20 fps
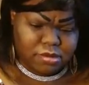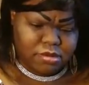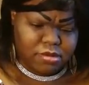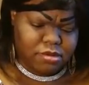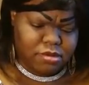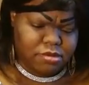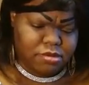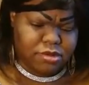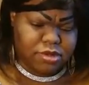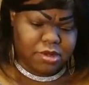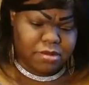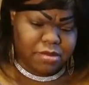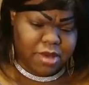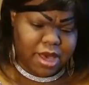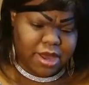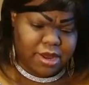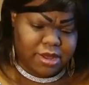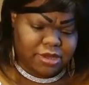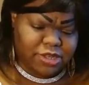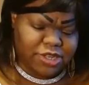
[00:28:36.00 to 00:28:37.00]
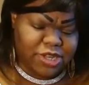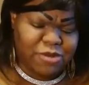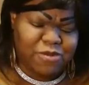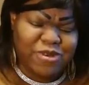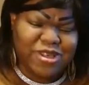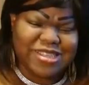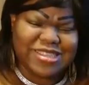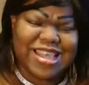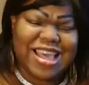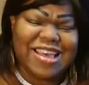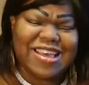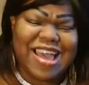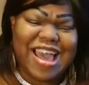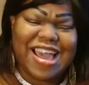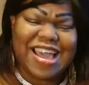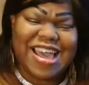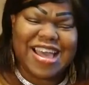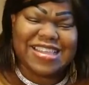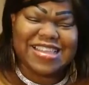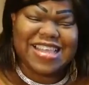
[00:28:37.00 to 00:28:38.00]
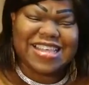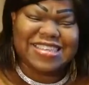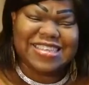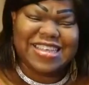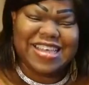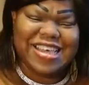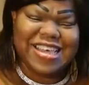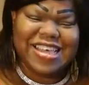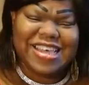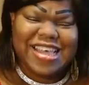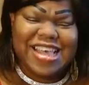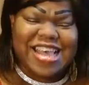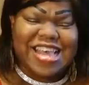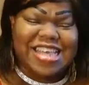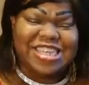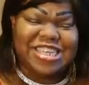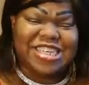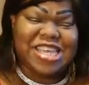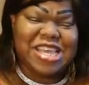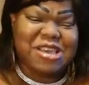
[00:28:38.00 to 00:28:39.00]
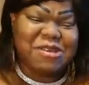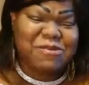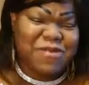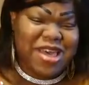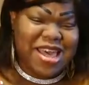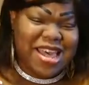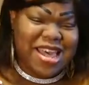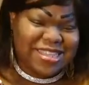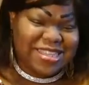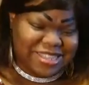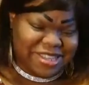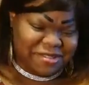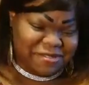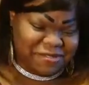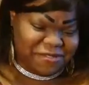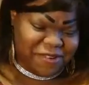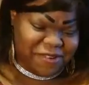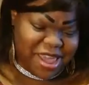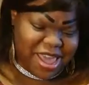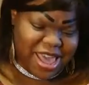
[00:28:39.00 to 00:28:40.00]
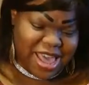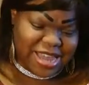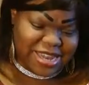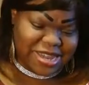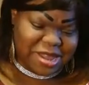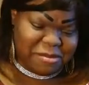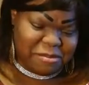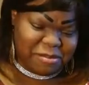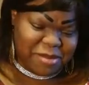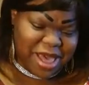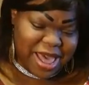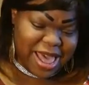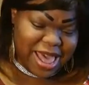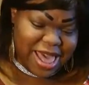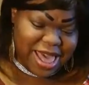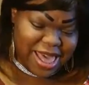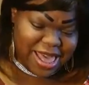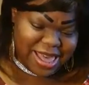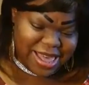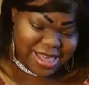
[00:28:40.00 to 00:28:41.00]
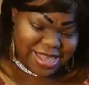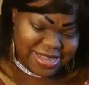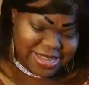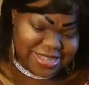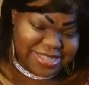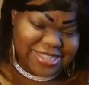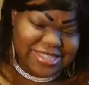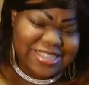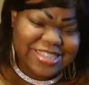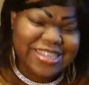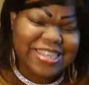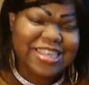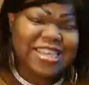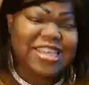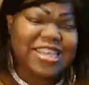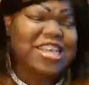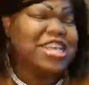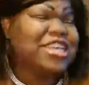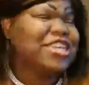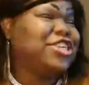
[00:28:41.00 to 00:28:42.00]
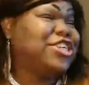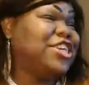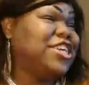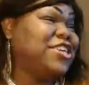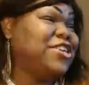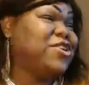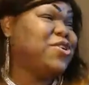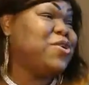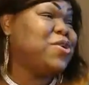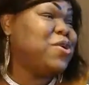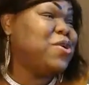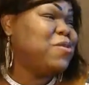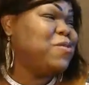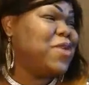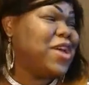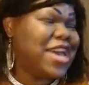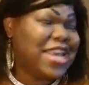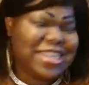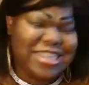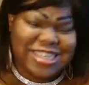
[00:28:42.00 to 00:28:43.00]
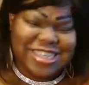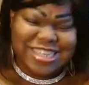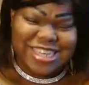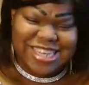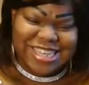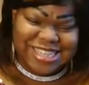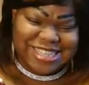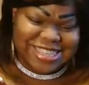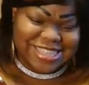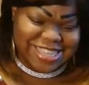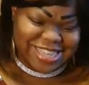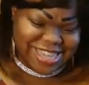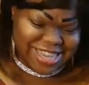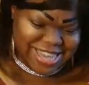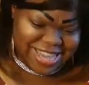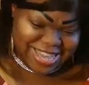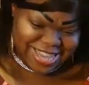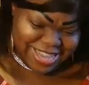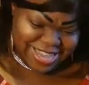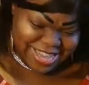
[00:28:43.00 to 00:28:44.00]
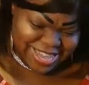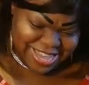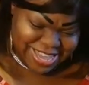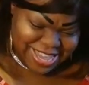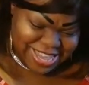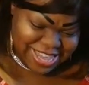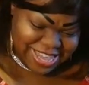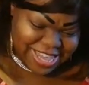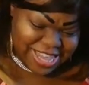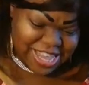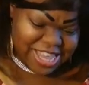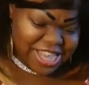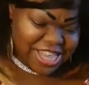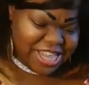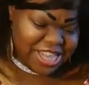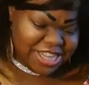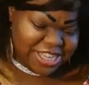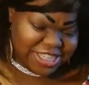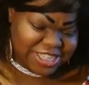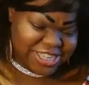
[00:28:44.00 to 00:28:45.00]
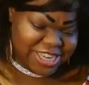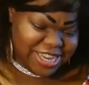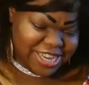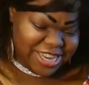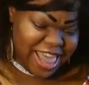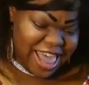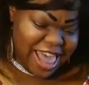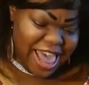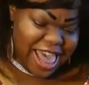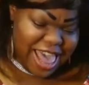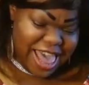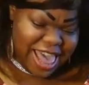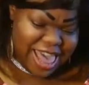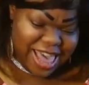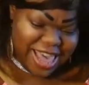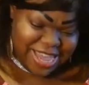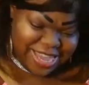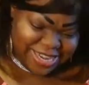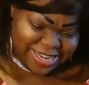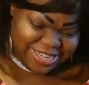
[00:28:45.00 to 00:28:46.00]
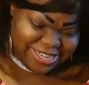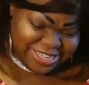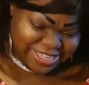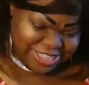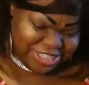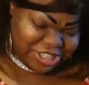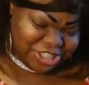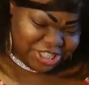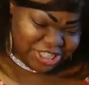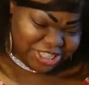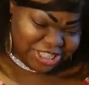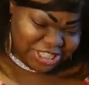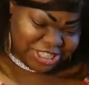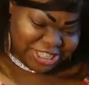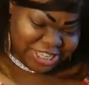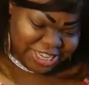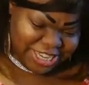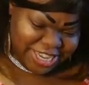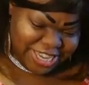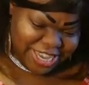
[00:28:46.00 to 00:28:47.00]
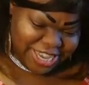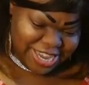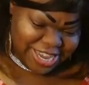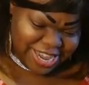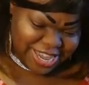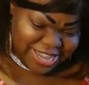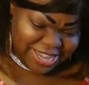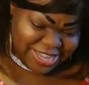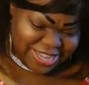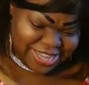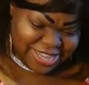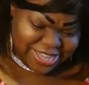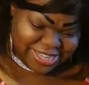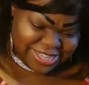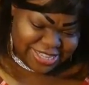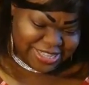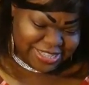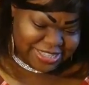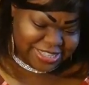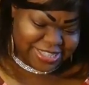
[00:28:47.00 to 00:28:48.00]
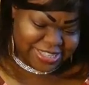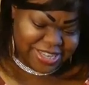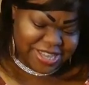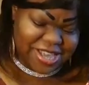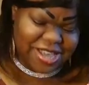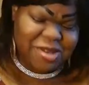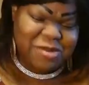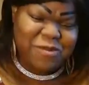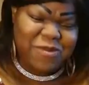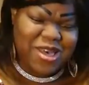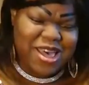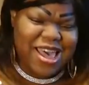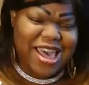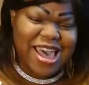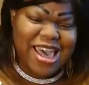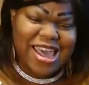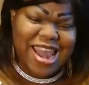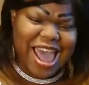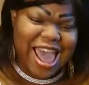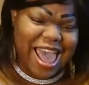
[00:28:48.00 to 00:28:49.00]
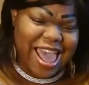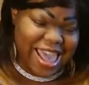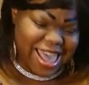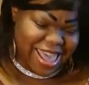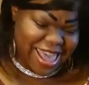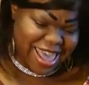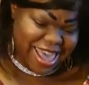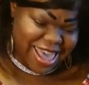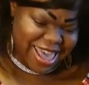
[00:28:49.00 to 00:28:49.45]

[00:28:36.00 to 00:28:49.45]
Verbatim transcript: Oh, somebody, she was that. I got that song. She was a friend of mine. She knew what she did. She lied. She cheated and took what I